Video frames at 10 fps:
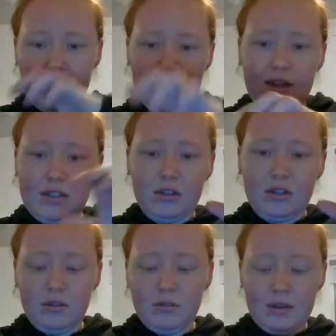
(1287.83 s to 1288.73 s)

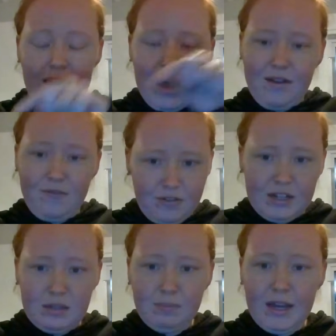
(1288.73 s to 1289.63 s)
into every
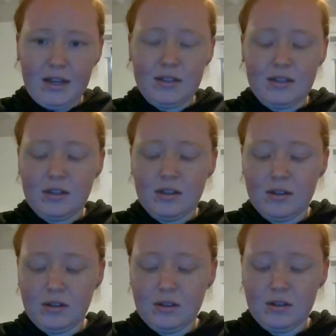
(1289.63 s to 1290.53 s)
space.
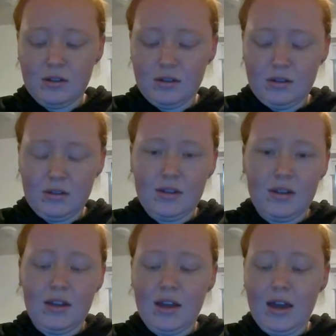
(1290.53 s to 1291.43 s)

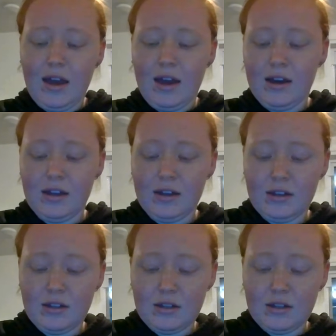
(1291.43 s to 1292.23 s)
And